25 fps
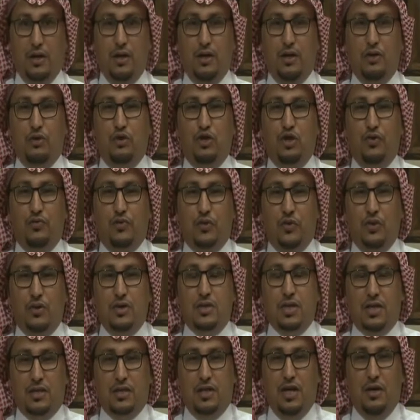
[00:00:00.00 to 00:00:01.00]
Dear viewers,
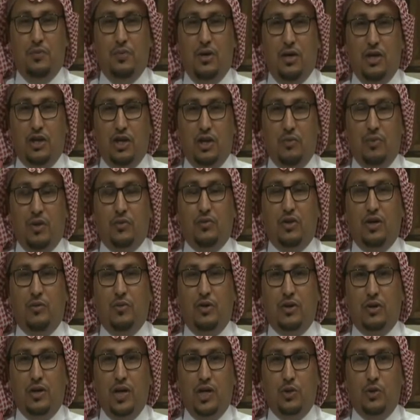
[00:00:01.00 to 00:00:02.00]
Assalamu alaikum wa rahmatullahi wa
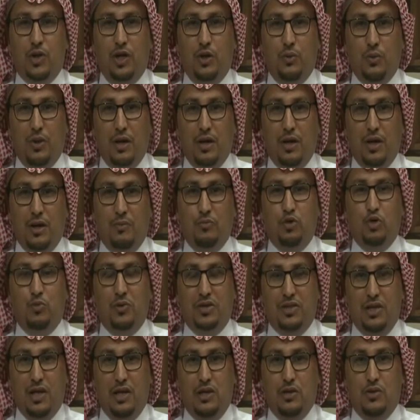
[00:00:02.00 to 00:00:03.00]
barakatuh, and welcome to
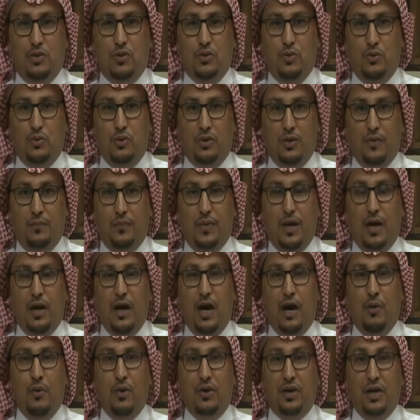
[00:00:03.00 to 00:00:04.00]
Majalis Talk.
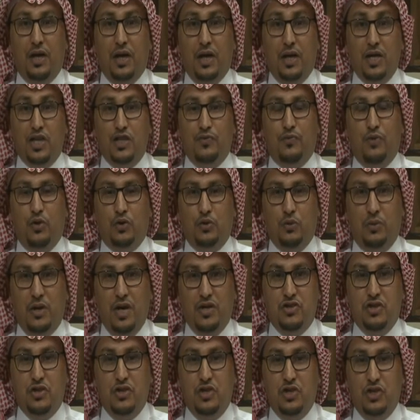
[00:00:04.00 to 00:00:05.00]
Our guest for tonight's
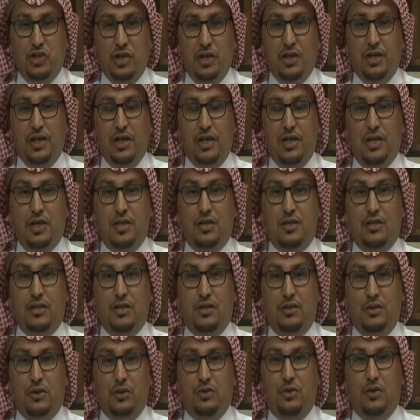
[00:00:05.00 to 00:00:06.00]
edition is
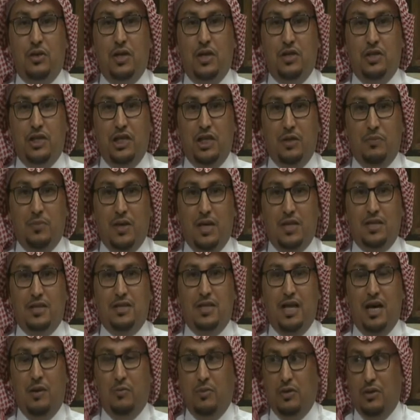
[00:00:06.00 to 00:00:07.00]
Dr. Najeeb
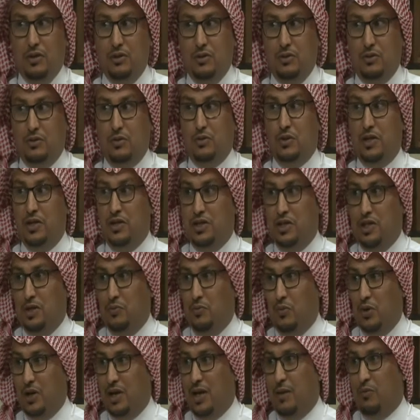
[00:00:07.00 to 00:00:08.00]
Al-Zamil. Dr. Najeeb,
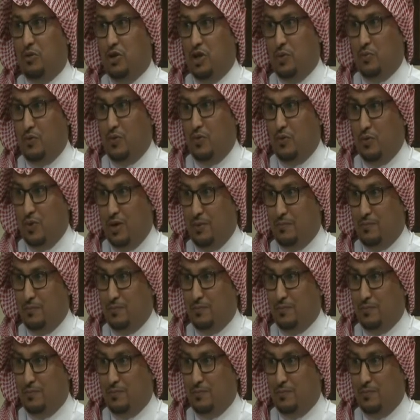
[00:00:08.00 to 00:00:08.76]
welcome to the program.